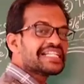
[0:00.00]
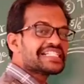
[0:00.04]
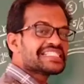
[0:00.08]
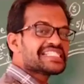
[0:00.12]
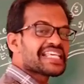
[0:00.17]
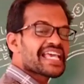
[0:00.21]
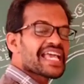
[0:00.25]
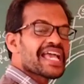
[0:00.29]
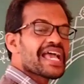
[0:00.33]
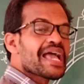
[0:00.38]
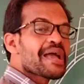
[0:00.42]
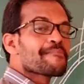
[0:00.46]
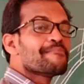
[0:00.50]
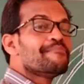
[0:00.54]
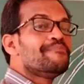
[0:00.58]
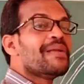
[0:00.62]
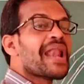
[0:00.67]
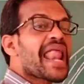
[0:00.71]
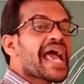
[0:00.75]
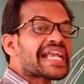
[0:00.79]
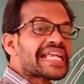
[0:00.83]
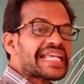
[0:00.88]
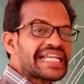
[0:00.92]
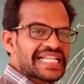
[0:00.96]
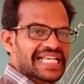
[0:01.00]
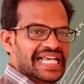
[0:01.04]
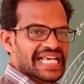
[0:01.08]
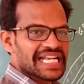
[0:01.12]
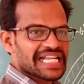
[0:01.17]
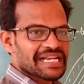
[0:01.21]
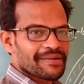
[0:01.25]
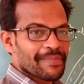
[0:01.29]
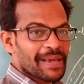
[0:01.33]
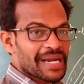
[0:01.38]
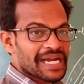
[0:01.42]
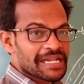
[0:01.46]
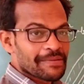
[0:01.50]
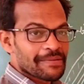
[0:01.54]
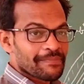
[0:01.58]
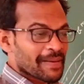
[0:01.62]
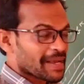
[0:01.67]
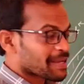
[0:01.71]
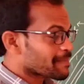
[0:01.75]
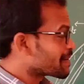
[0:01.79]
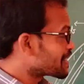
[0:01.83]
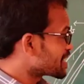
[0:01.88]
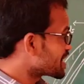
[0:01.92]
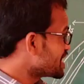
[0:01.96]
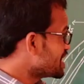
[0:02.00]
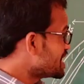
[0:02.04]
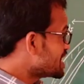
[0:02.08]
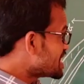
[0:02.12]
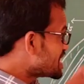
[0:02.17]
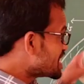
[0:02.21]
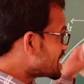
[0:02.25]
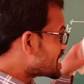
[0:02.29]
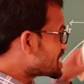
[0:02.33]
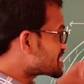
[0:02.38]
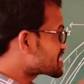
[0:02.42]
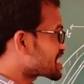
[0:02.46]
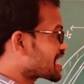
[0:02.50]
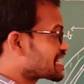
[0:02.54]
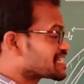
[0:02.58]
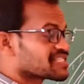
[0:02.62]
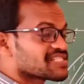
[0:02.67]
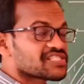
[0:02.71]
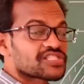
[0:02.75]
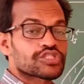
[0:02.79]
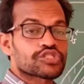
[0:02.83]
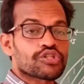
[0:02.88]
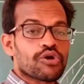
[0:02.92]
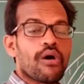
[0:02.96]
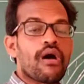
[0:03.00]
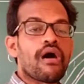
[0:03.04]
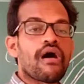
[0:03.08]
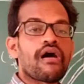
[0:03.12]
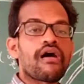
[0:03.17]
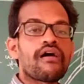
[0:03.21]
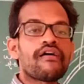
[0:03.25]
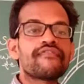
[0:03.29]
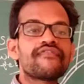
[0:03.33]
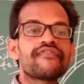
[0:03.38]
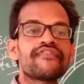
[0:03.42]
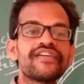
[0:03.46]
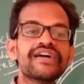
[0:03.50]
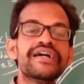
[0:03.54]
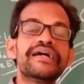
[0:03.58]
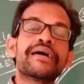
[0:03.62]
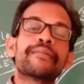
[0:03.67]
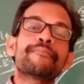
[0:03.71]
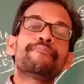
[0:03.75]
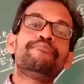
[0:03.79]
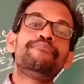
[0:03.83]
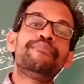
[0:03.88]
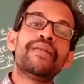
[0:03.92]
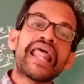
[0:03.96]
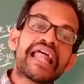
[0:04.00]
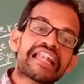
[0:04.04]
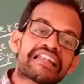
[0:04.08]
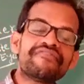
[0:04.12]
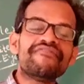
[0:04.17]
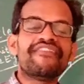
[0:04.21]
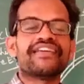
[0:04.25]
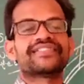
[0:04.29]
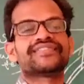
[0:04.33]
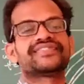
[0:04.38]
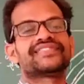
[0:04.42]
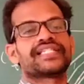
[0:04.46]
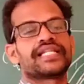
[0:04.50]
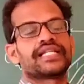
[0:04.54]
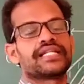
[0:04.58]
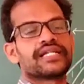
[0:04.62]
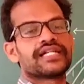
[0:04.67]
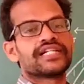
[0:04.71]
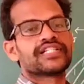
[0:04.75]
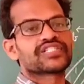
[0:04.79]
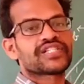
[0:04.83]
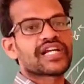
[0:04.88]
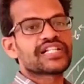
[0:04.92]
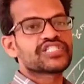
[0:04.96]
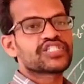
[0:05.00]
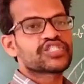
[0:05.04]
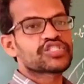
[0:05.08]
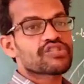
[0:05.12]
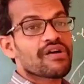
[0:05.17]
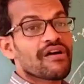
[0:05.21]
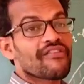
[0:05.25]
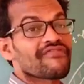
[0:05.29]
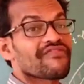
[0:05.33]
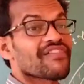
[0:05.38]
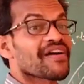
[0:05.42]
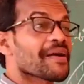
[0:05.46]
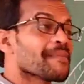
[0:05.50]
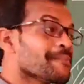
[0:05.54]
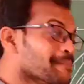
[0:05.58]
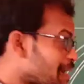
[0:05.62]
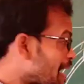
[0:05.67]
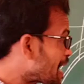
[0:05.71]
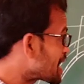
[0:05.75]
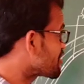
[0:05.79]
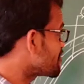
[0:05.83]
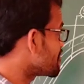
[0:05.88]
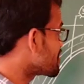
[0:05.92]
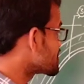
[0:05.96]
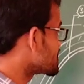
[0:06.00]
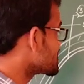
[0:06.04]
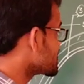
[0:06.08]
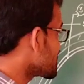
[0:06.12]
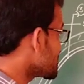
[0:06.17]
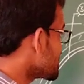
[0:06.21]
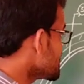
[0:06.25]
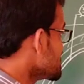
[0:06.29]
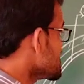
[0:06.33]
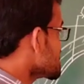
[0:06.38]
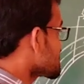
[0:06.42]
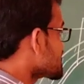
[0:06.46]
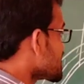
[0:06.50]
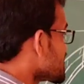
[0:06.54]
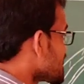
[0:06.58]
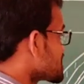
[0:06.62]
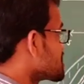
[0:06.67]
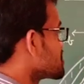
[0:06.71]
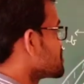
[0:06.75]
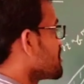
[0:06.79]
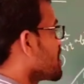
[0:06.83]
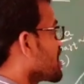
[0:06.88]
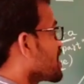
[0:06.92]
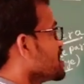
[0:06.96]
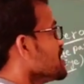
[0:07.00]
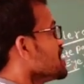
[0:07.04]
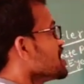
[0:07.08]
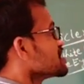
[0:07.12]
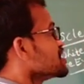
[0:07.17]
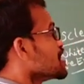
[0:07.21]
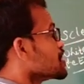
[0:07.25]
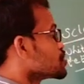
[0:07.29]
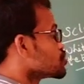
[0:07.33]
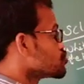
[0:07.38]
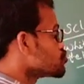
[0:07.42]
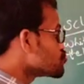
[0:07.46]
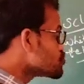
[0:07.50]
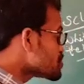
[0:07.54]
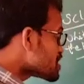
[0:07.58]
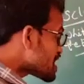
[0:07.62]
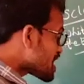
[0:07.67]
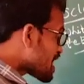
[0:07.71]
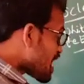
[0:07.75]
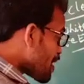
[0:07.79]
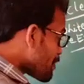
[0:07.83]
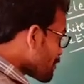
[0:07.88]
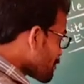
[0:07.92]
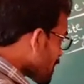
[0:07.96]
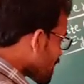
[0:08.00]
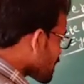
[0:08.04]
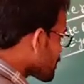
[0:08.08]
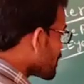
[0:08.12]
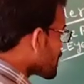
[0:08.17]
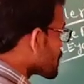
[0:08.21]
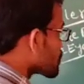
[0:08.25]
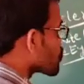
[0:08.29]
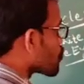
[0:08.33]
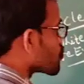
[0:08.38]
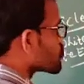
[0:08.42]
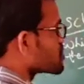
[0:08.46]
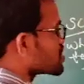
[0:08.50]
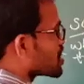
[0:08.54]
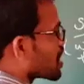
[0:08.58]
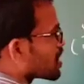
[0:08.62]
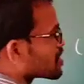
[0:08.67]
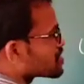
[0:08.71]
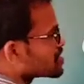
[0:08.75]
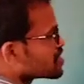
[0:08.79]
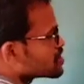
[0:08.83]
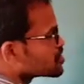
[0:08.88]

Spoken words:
It is a black in color. Melanin pigment. It is consist of blood vessel. It is consist of blood vessel. That's why the tunica pigmentosa.